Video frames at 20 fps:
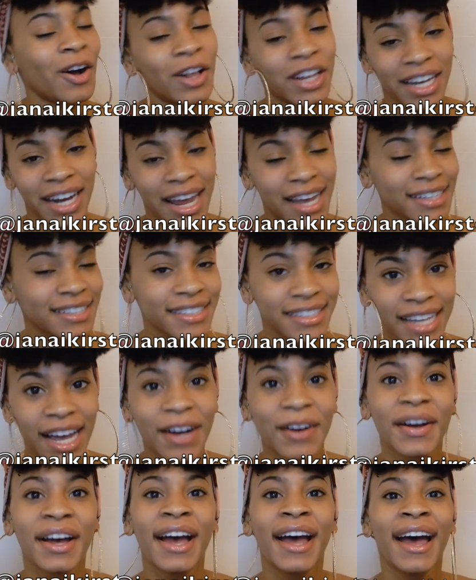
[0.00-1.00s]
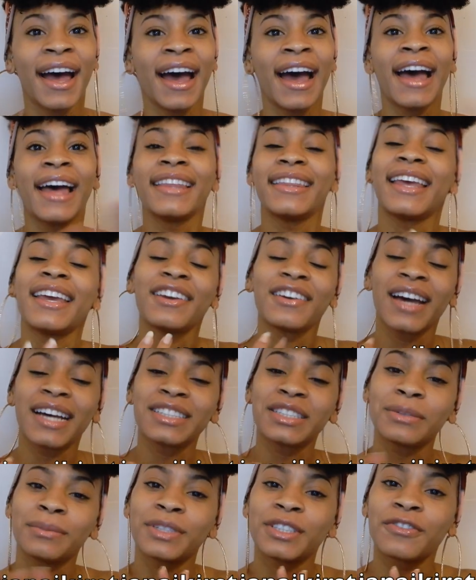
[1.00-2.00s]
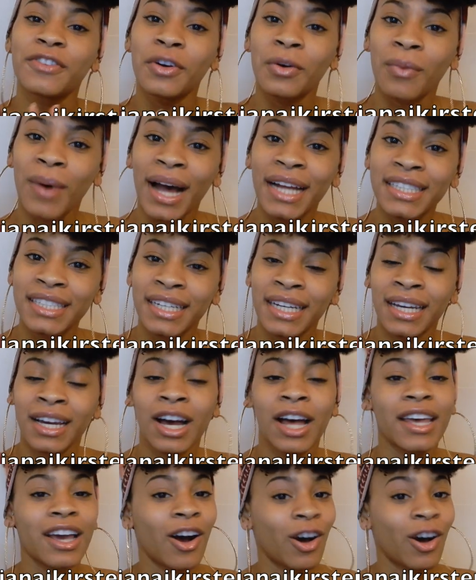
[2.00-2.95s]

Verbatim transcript: all of that. So thank you guys so much for watching.